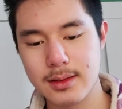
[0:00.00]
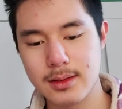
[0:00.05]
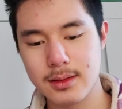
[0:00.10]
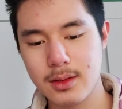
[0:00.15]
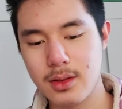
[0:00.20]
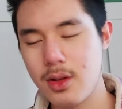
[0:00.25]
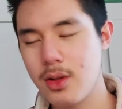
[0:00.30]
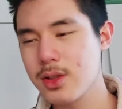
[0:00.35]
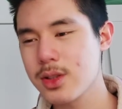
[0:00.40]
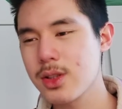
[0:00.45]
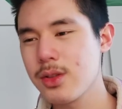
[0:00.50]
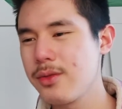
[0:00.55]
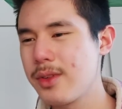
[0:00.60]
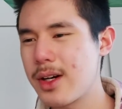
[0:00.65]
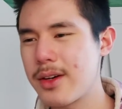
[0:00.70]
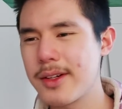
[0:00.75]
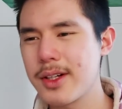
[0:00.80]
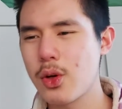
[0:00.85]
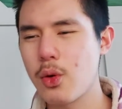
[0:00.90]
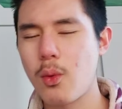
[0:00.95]
Also
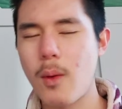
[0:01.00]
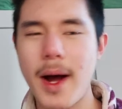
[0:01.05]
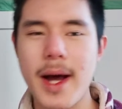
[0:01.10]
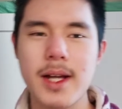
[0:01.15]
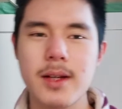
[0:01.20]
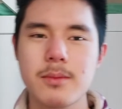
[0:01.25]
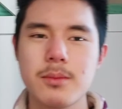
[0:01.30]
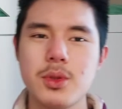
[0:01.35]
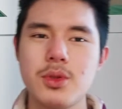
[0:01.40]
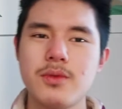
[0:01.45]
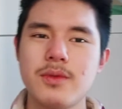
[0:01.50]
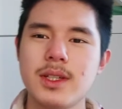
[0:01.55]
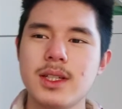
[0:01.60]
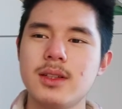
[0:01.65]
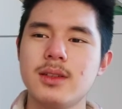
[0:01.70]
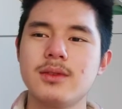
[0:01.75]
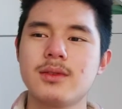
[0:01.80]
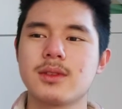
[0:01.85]
very quiet movie.